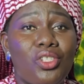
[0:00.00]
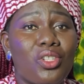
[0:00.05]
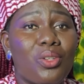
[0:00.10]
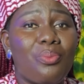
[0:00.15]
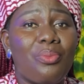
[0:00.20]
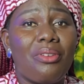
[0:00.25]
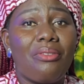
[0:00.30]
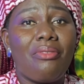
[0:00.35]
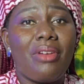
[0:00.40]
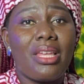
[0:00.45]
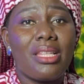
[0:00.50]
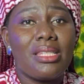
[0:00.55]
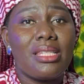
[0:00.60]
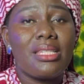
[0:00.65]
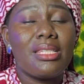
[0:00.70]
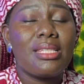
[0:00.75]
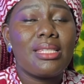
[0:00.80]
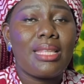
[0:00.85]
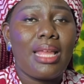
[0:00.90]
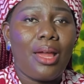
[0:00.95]
your
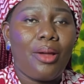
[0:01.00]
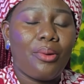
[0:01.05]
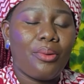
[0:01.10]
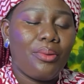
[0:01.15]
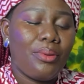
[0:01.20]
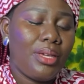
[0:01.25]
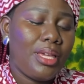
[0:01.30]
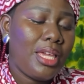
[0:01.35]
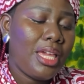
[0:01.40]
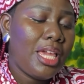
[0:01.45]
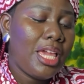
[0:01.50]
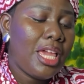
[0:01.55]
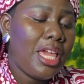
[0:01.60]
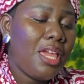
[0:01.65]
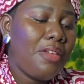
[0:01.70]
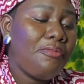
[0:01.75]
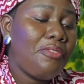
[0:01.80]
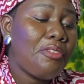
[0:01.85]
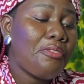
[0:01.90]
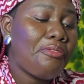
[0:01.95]
parenting style.
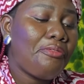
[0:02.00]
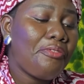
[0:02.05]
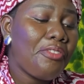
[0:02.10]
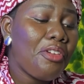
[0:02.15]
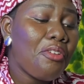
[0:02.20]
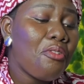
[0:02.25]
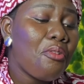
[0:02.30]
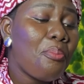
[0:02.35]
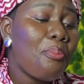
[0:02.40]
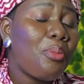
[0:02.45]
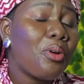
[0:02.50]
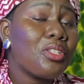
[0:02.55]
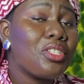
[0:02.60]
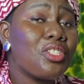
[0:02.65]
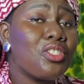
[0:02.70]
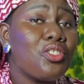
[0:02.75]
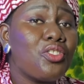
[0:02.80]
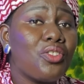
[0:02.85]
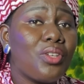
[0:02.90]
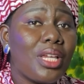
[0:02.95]
If you feel
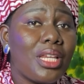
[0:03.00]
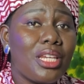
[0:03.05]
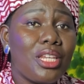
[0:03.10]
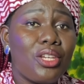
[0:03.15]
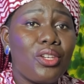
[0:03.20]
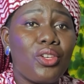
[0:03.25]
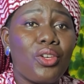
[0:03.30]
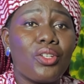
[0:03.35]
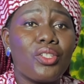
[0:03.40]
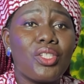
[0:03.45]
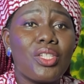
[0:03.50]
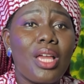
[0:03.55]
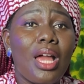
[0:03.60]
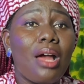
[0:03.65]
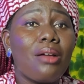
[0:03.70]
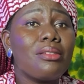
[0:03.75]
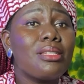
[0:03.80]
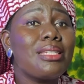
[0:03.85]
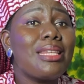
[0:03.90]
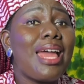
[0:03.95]
potty training your
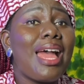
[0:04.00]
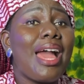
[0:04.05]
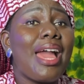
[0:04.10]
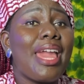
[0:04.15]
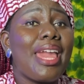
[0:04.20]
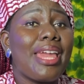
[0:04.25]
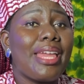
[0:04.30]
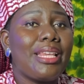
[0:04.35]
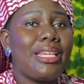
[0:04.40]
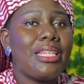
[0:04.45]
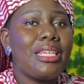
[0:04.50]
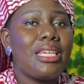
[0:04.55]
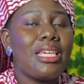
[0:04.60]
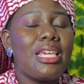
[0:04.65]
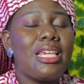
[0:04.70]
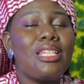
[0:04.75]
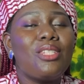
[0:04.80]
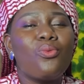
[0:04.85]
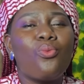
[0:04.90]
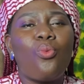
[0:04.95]
child that early
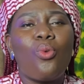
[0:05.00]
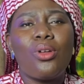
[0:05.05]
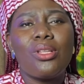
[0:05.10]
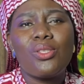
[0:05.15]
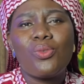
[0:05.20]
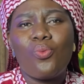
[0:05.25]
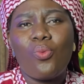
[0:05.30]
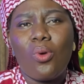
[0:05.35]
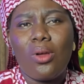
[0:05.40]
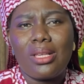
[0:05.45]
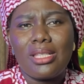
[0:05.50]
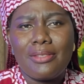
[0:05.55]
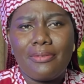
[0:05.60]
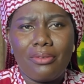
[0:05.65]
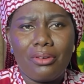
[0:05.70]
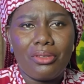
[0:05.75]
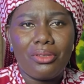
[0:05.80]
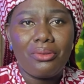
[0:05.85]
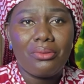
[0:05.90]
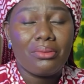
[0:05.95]
is what works
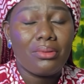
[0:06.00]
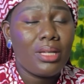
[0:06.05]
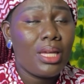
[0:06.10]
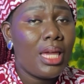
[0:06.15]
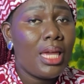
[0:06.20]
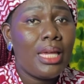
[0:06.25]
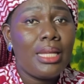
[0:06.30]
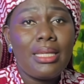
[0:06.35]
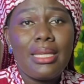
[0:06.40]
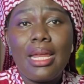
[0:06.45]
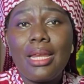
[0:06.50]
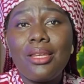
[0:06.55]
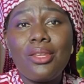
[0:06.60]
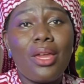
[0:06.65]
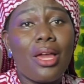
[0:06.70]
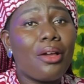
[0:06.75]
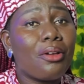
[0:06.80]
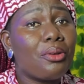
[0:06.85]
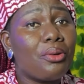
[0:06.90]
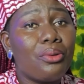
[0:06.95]
for you, then
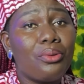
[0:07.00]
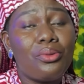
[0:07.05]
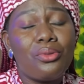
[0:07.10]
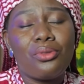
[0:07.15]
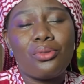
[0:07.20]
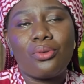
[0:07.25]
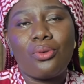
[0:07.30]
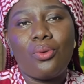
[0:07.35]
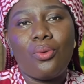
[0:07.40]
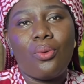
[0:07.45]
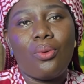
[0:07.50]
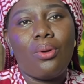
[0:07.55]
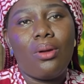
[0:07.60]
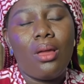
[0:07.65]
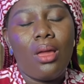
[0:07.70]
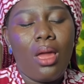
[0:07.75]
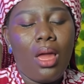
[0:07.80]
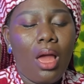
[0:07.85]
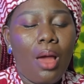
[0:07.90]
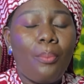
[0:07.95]
you are good to go.
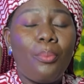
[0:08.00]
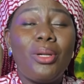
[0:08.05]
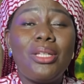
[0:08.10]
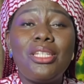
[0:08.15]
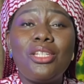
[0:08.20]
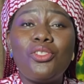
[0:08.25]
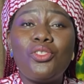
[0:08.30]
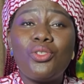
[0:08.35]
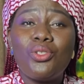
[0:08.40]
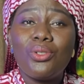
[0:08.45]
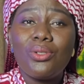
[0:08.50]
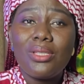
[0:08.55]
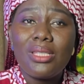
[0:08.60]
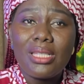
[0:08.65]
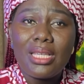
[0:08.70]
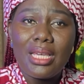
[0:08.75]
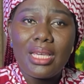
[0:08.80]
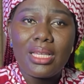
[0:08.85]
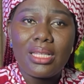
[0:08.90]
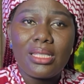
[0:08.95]
But the truth
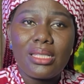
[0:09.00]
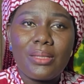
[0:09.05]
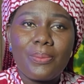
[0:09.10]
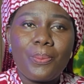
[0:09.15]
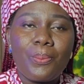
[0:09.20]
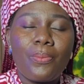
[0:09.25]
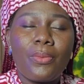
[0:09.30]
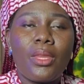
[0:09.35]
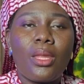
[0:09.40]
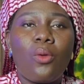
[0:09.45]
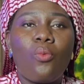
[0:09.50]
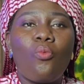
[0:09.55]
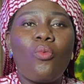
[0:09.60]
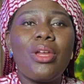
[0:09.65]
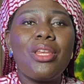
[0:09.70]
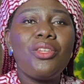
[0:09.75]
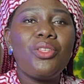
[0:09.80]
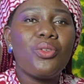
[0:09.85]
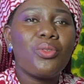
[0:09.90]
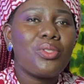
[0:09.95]
is,
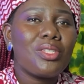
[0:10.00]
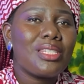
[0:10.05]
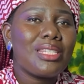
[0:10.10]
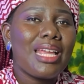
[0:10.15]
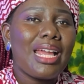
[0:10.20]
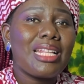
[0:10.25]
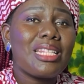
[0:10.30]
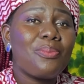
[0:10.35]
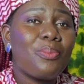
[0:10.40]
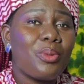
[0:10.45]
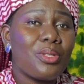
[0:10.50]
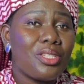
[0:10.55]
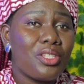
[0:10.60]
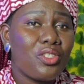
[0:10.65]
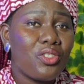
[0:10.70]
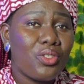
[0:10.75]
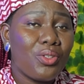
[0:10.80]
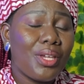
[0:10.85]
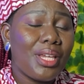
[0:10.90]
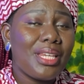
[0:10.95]
when you start
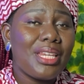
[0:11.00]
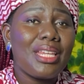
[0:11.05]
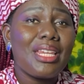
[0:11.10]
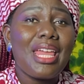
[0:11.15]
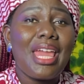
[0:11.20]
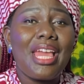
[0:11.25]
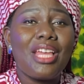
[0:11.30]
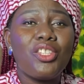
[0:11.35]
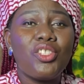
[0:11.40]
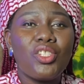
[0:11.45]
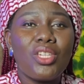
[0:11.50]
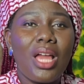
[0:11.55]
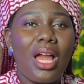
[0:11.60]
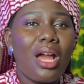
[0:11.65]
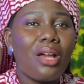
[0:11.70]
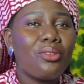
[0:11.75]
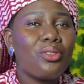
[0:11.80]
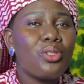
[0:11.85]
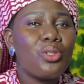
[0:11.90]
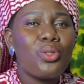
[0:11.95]
potty training a
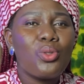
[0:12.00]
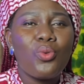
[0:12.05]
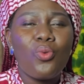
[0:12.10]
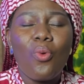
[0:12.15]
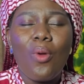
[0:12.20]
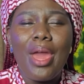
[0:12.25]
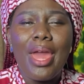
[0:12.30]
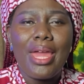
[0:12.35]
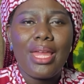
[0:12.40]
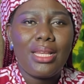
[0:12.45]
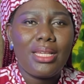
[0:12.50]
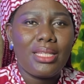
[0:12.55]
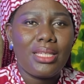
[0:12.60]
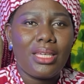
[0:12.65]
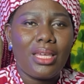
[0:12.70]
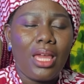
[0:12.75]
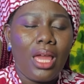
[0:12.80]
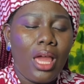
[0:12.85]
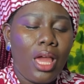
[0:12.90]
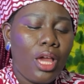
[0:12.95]
child too
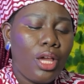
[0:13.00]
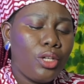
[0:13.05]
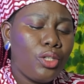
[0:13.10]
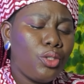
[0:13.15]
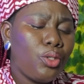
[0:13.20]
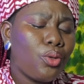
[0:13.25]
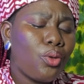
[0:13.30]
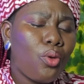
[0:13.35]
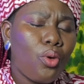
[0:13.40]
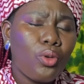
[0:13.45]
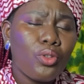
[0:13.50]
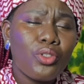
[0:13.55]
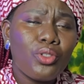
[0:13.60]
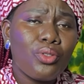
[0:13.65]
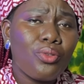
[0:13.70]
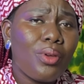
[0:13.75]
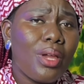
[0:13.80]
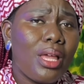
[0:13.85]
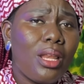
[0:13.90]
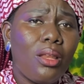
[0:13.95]
early, you go
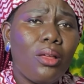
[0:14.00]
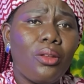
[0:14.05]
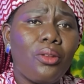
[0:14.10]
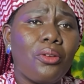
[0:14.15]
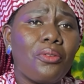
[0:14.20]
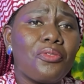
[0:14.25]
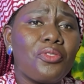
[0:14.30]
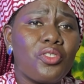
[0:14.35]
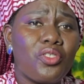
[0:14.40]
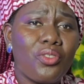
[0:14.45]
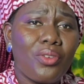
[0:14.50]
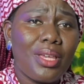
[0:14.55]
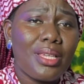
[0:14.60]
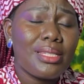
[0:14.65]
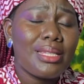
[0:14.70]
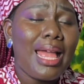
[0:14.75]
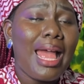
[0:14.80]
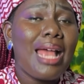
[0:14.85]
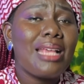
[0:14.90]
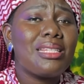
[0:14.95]
through a lot of
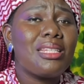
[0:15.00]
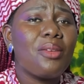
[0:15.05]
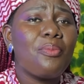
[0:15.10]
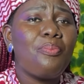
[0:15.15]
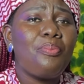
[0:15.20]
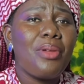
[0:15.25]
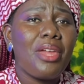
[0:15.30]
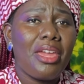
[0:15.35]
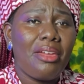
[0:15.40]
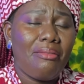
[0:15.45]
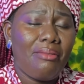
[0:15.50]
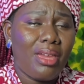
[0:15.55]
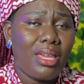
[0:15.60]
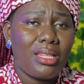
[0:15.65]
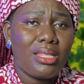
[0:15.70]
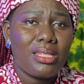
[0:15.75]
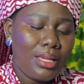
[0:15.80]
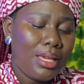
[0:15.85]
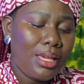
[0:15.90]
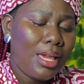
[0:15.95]
stress as a
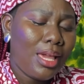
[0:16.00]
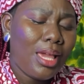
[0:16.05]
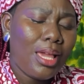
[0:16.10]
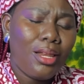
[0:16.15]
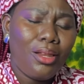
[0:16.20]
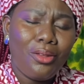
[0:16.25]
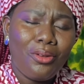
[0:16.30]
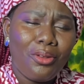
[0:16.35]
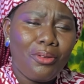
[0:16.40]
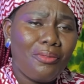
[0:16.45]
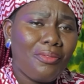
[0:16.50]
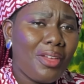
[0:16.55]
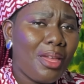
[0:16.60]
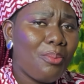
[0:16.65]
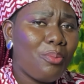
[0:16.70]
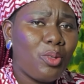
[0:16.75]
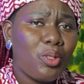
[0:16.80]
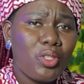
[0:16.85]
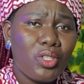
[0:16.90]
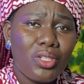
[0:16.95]
parent, a lot of
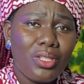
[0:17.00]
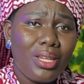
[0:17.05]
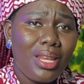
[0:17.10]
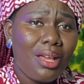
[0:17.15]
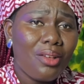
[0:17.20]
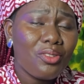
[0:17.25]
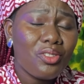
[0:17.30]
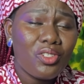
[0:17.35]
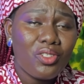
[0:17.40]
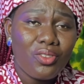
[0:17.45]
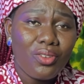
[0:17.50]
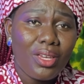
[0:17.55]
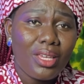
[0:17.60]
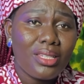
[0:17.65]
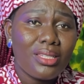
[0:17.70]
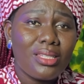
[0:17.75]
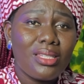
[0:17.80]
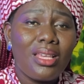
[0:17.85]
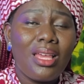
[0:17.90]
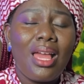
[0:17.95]
emotional
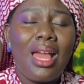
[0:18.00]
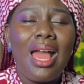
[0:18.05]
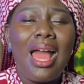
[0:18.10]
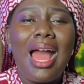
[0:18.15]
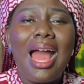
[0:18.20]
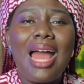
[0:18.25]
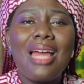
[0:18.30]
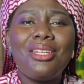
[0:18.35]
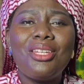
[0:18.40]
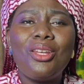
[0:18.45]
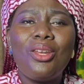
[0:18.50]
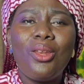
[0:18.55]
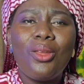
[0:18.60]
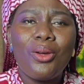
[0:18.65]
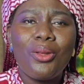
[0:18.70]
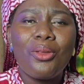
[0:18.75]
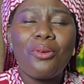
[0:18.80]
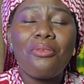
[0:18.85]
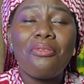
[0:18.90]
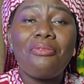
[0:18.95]
stress, and a
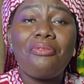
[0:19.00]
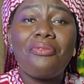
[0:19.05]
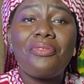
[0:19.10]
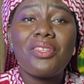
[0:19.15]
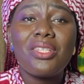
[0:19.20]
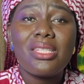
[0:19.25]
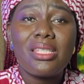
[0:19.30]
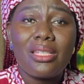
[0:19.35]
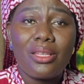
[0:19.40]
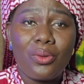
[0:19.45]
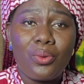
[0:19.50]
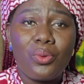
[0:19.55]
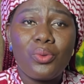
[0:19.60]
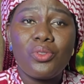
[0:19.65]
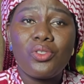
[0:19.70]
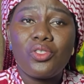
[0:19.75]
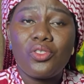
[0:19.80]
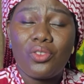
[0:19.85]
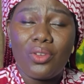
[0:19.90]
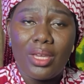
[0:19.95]
lot of physical
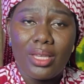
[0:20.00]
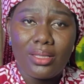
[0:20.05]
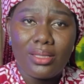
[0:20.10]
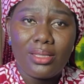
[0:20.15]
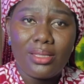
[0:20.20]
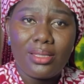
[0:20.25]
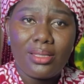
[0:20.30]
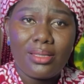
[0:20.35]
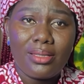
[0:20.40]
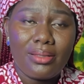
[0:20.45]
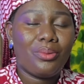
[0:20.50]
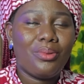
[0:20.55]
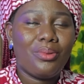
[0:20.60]
stress.